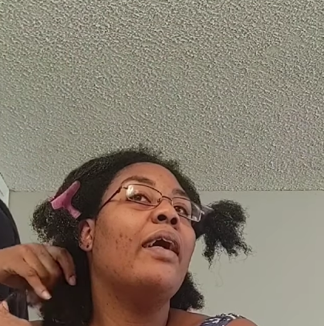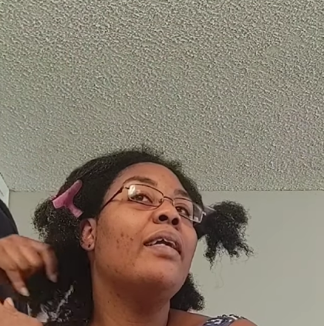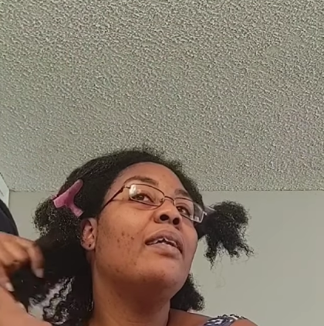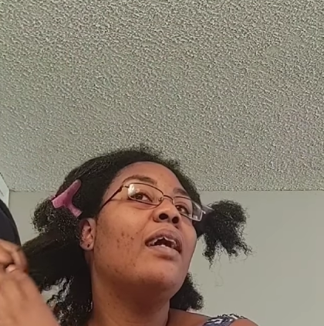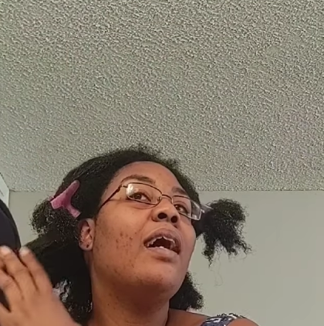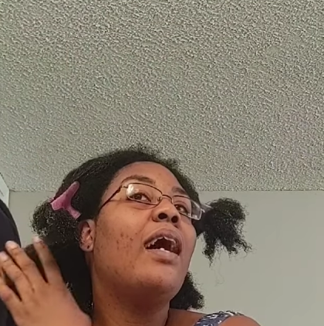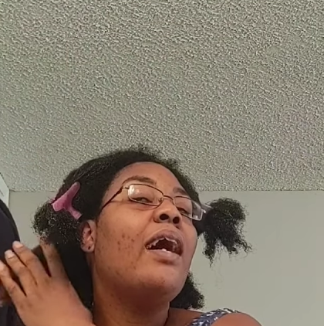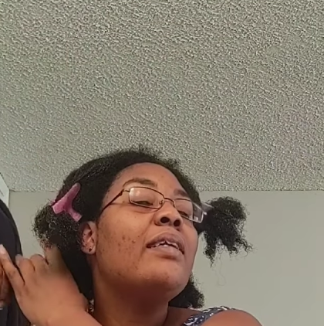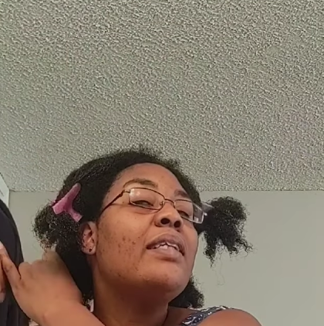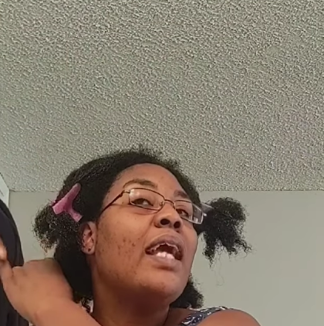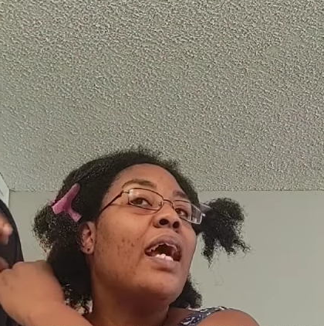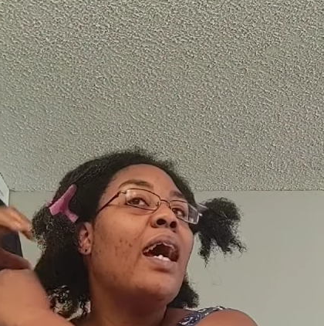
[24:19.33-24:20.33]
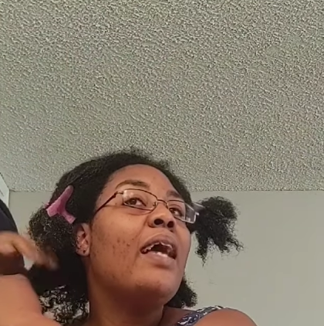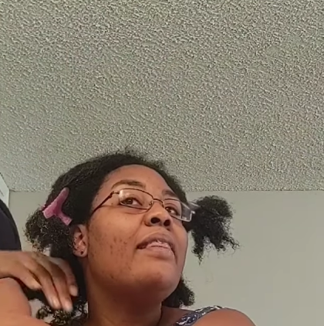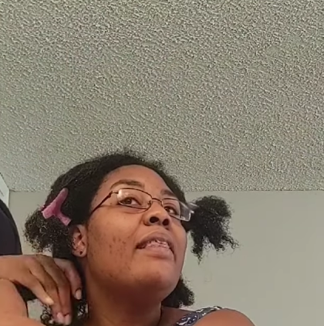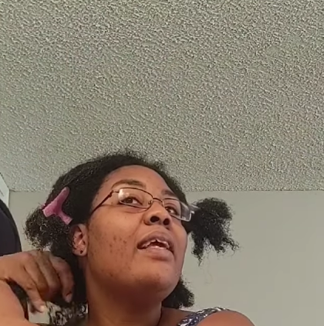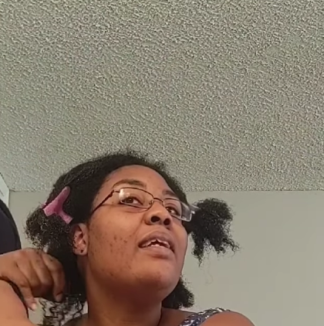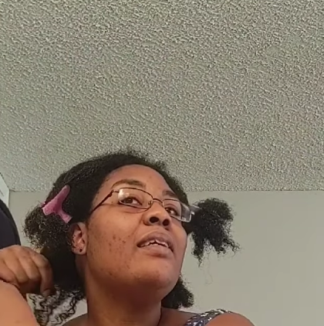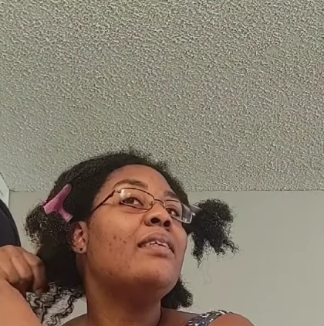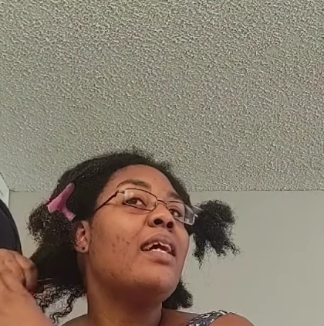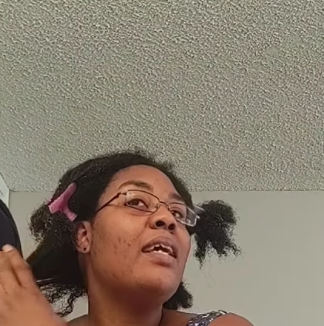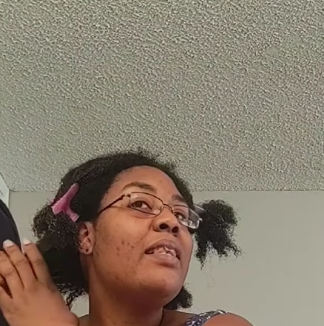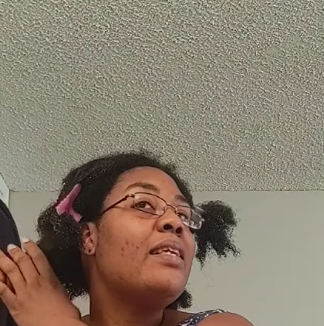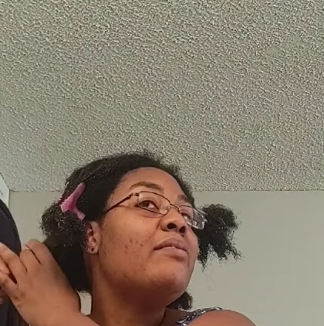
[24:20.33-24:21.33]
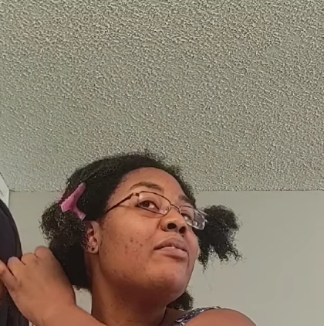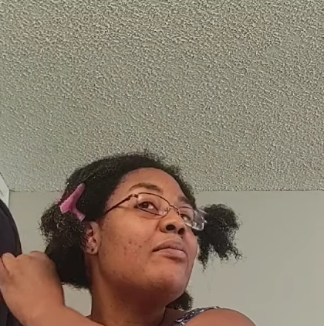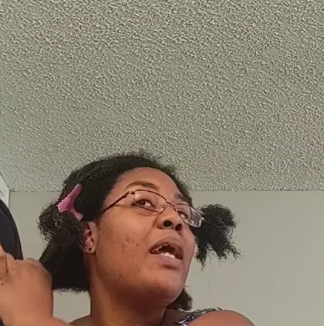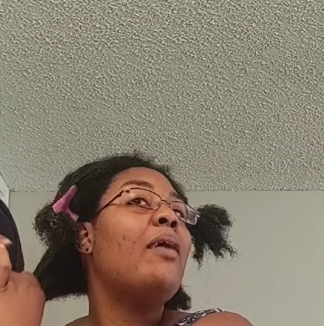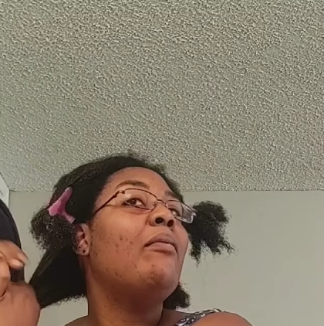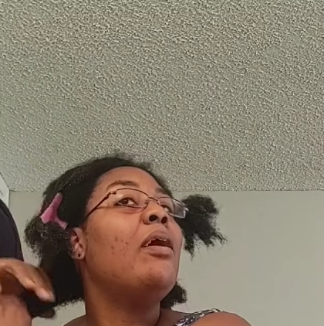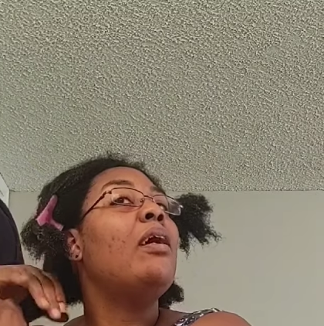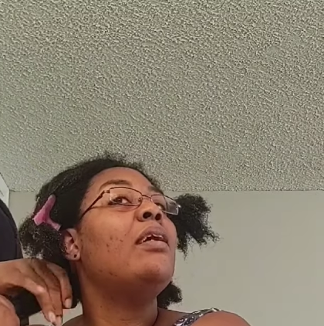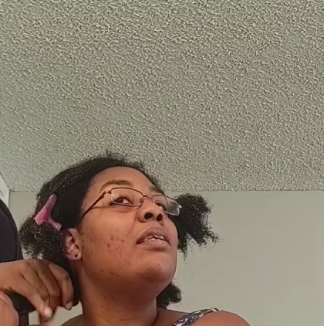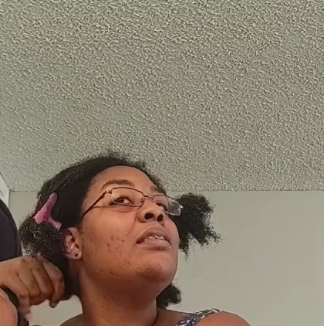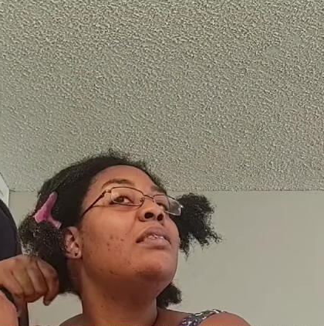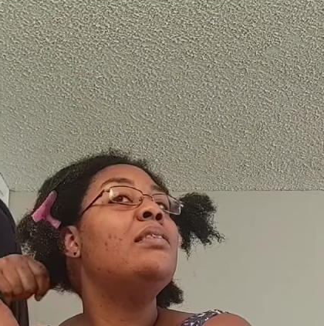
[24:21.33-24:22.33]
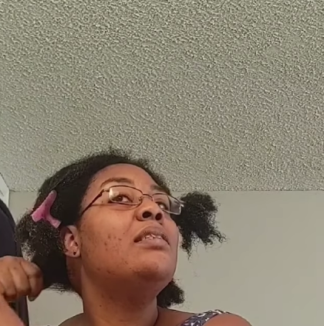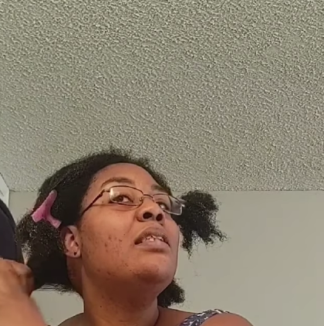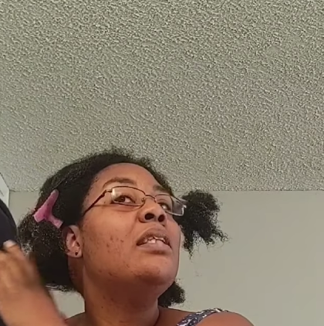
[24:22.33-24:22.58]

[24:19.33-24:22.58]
All right. Yeah, I think I think from now on,